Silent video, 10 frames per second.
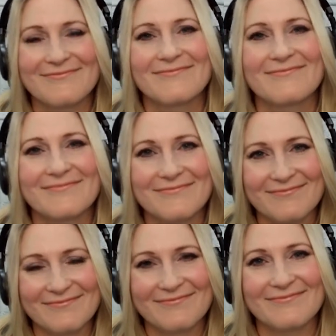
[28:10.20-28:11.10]

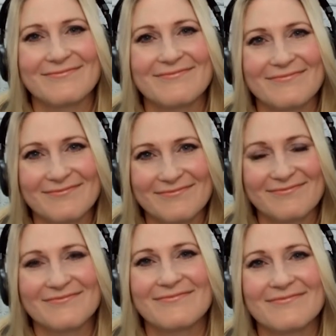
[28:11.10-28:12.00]

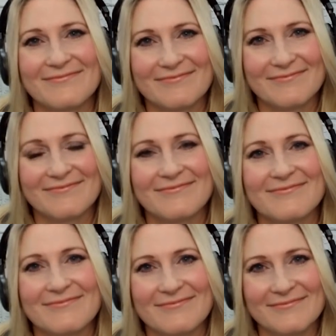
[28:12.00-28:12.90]

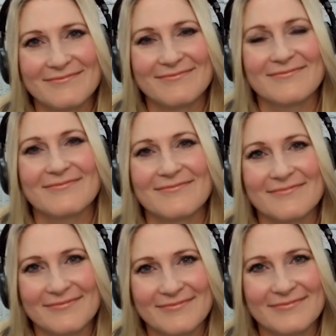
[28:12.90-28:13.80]

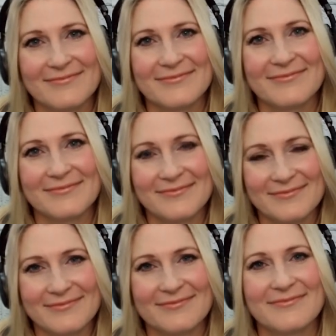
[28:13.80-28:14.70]

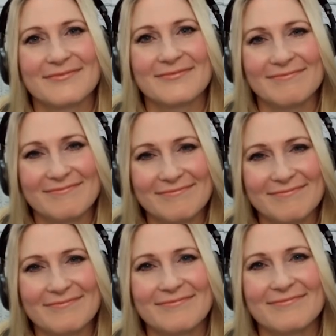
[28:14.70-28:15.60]

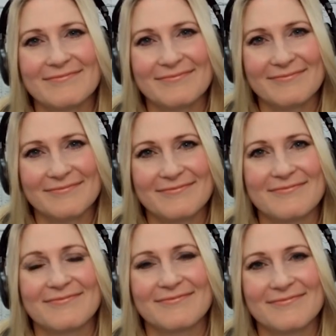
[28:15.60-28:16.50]

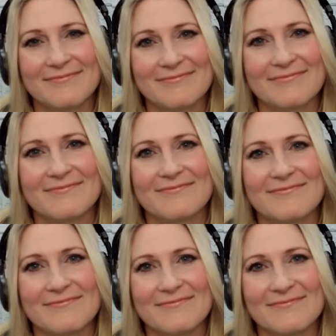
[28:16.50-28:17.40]

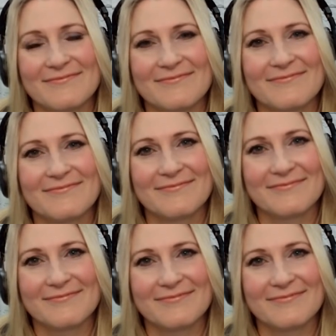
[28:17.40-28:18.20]
(silent)